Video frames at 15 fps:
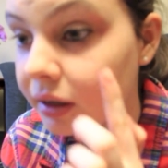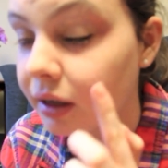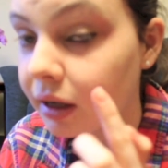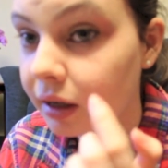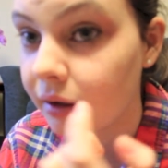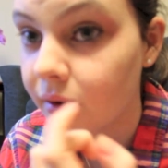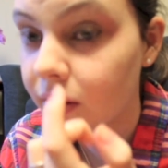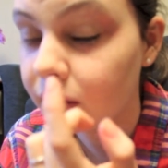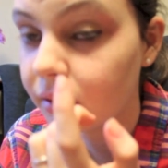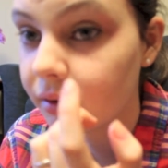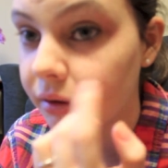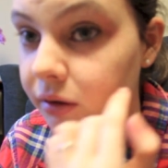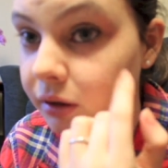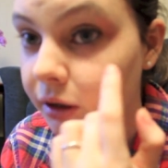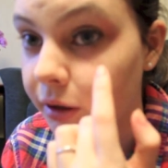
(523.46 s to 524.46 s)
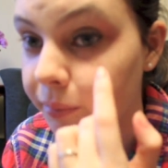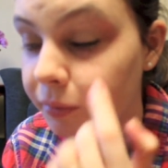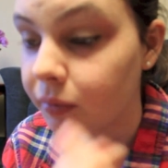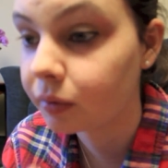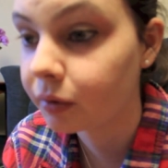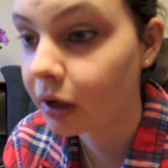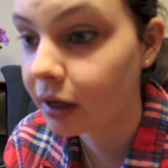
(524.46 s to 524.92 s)
then I
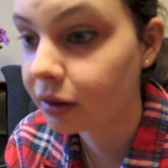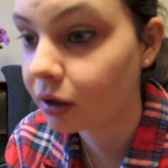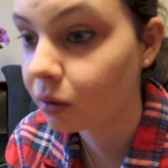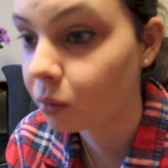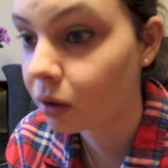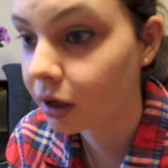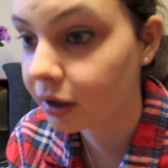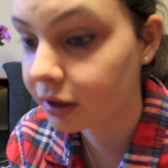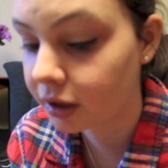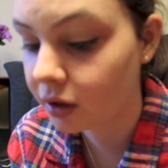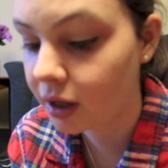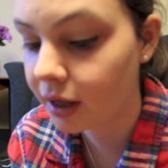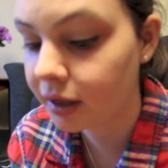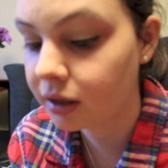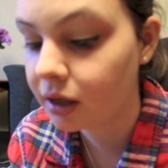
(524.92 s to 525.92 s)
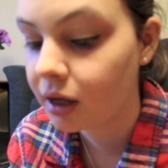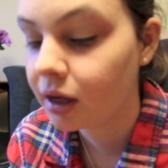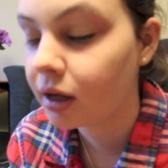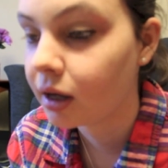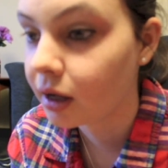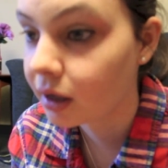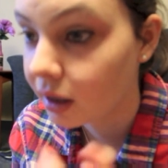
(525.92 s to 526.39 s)
line the waterline,
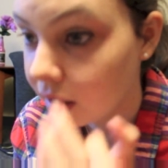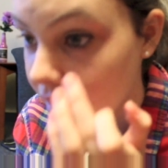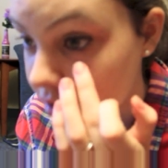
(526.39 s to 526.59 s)
and I